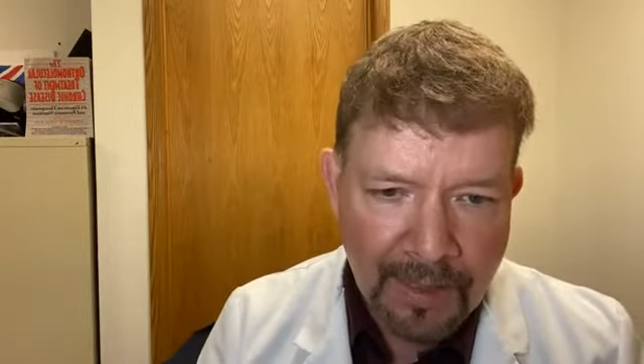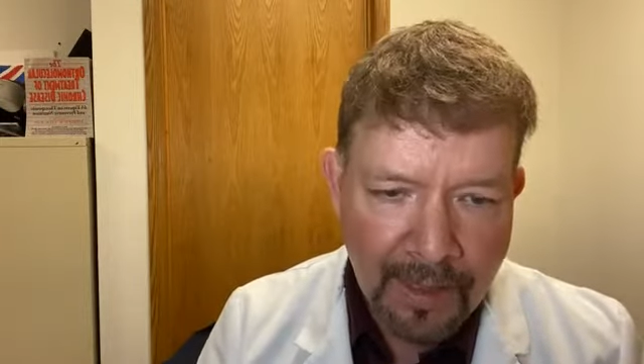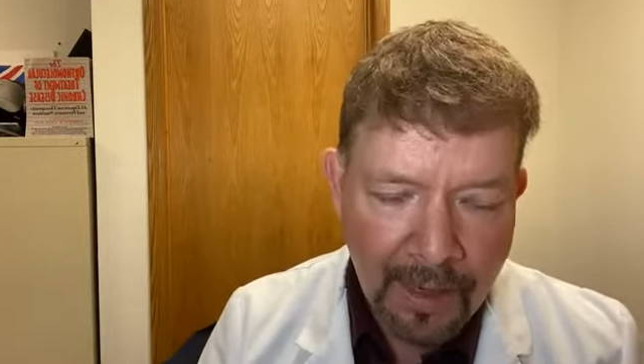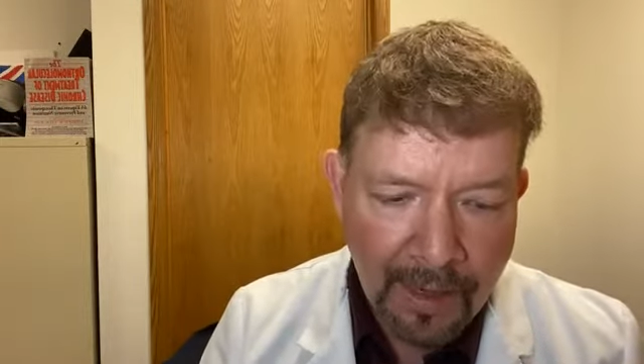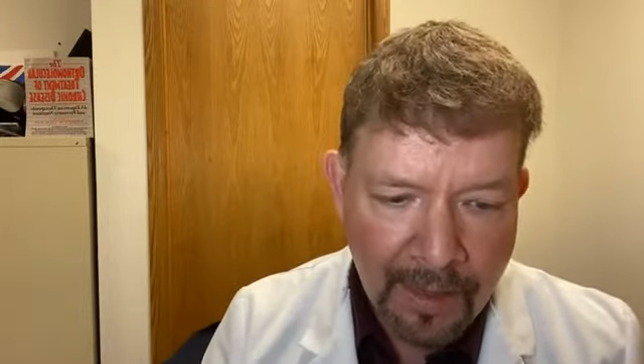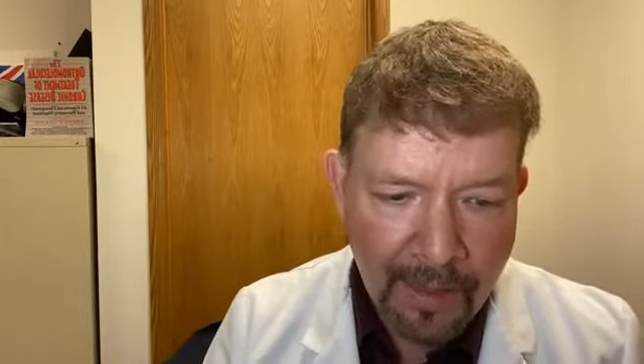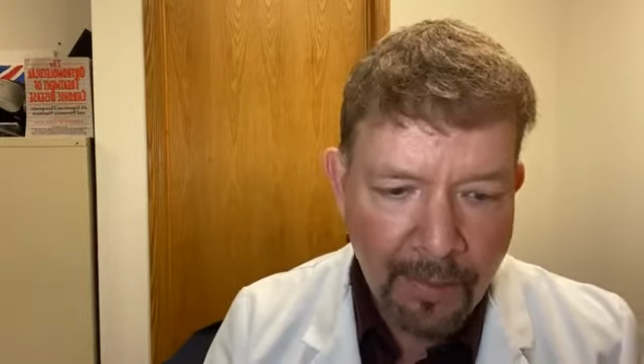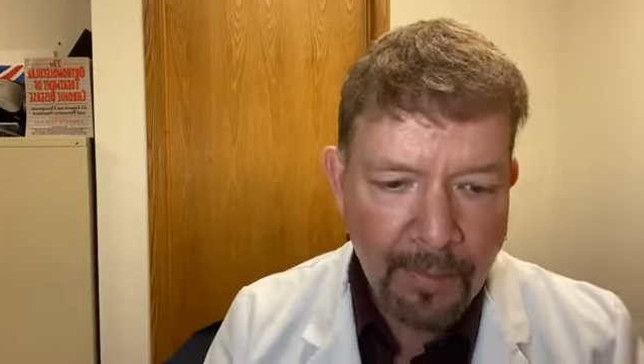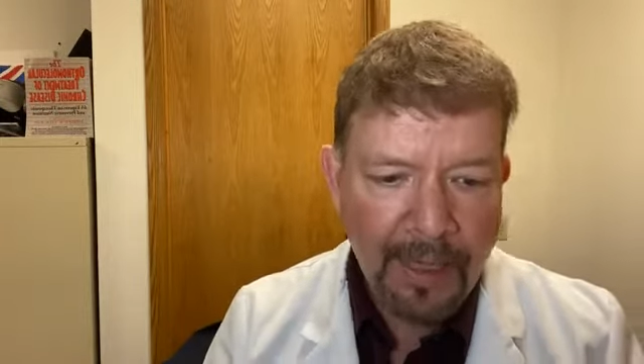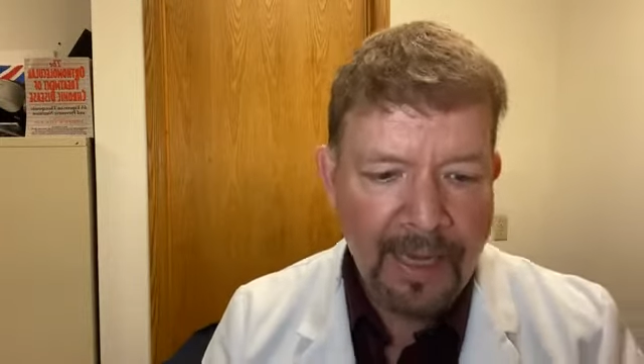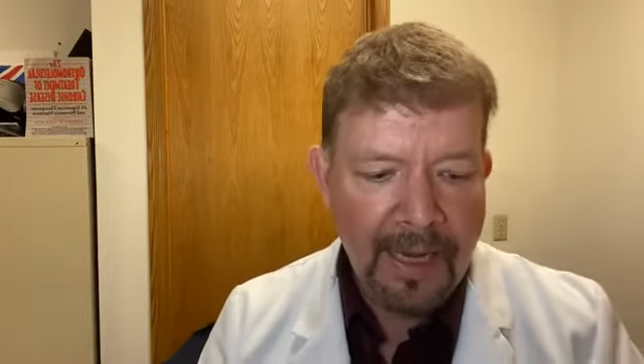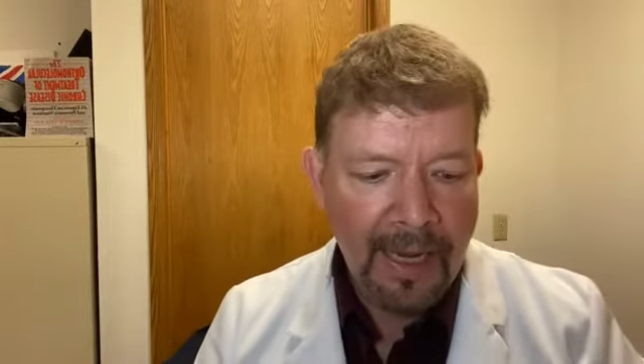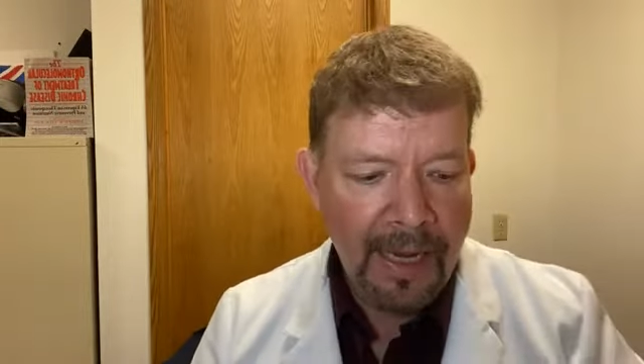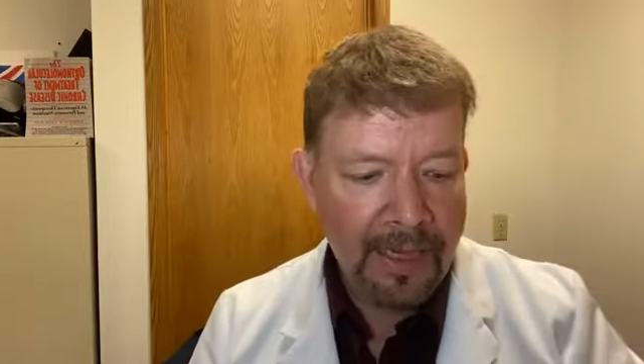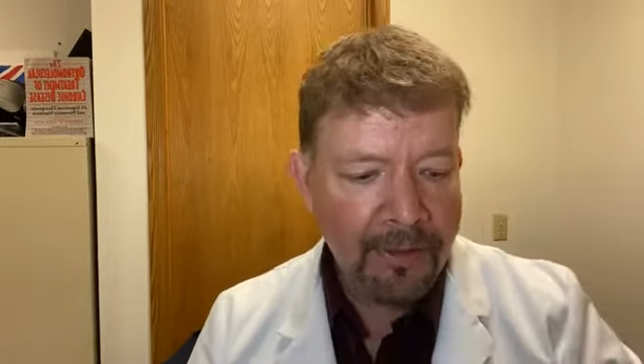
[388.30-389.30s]
And
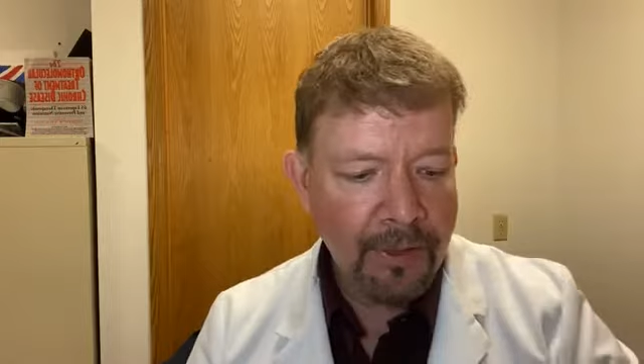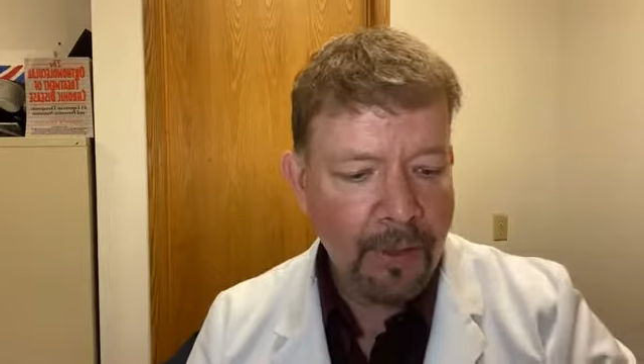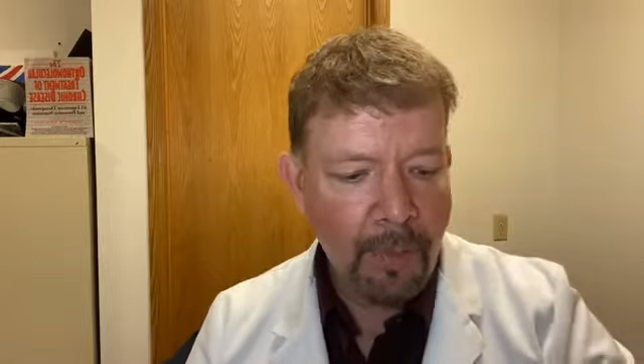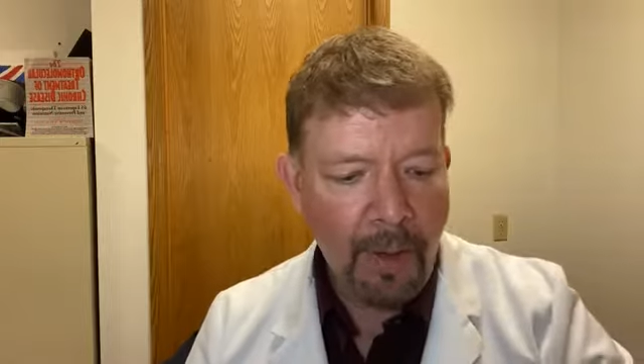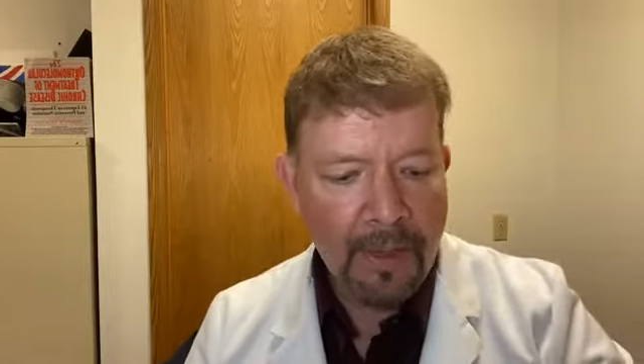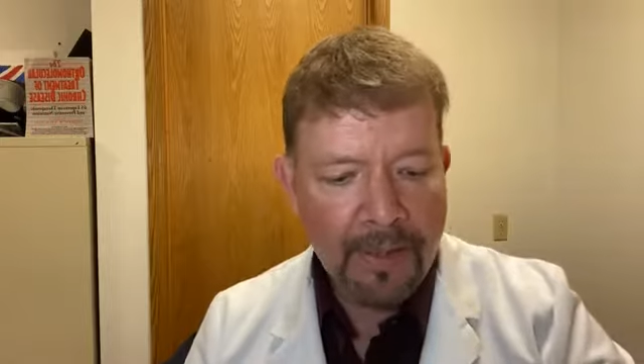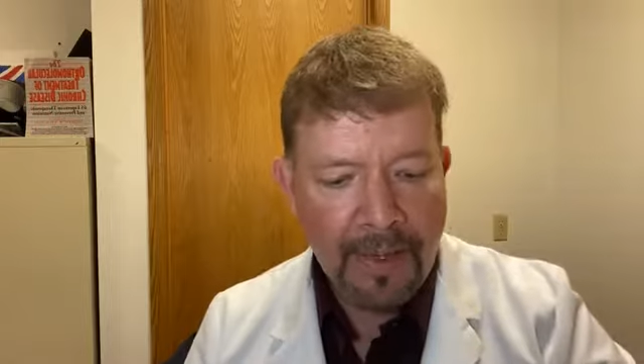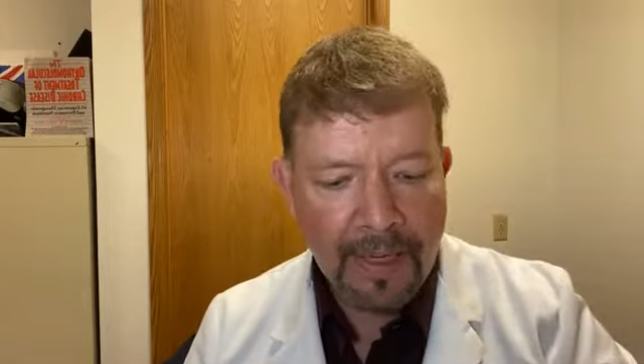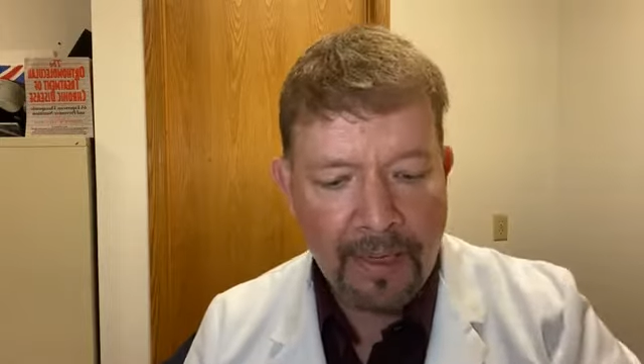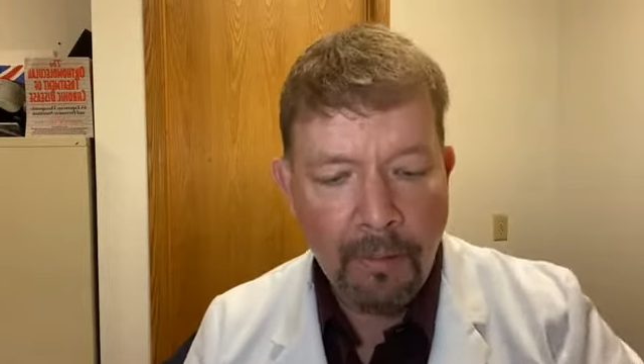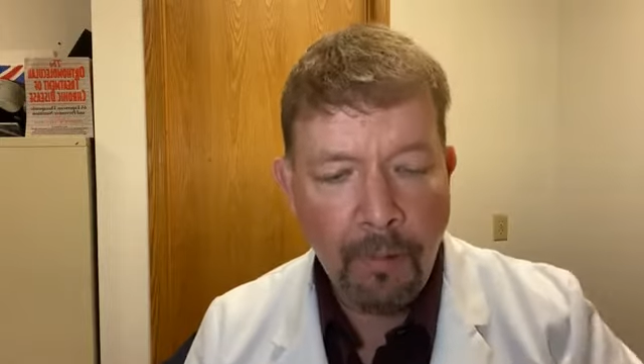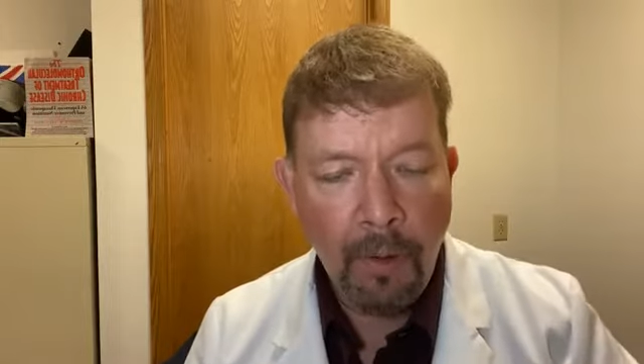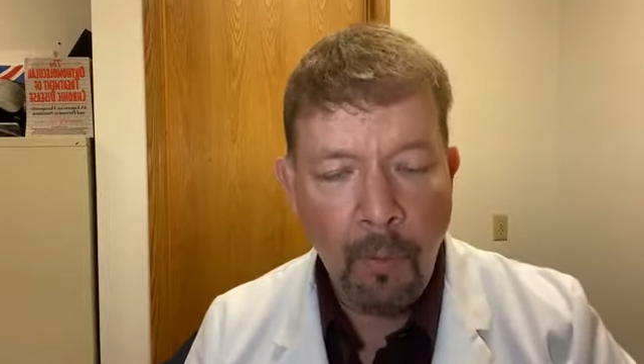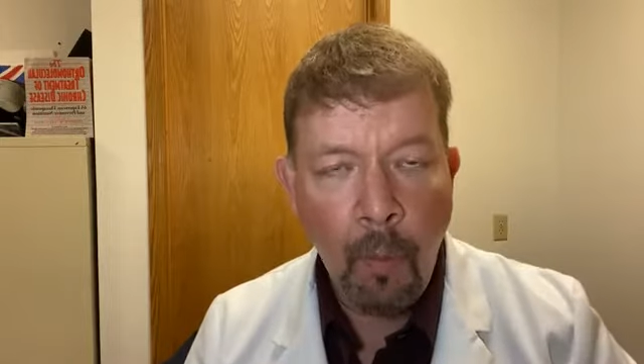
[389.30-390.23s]
so you're probably thinking, well,